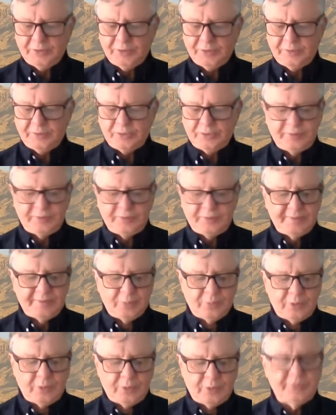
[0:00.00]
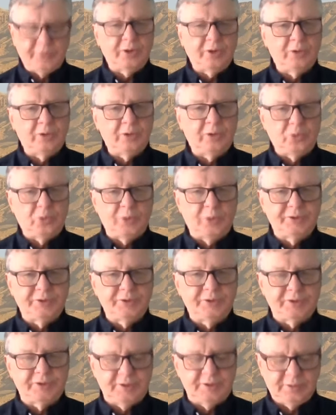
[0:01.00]
and something more than all
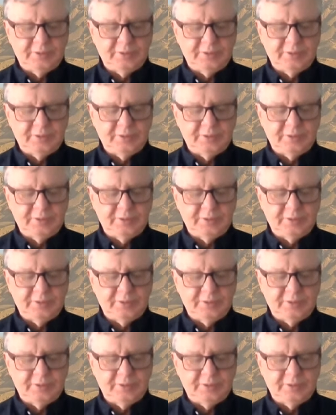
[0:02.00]
quantity?